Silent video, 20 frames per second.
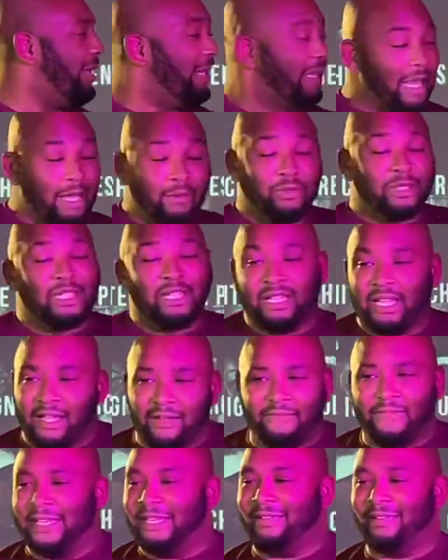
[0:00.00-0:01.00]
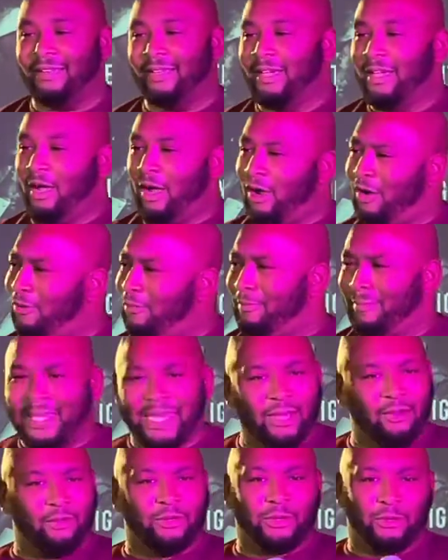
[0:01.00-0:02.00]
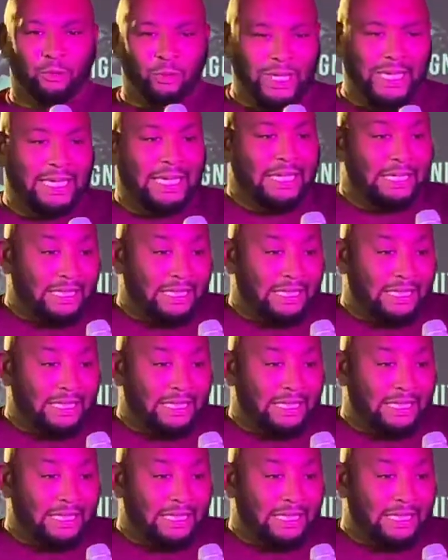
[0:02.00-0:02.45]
They was loving, oh man, we get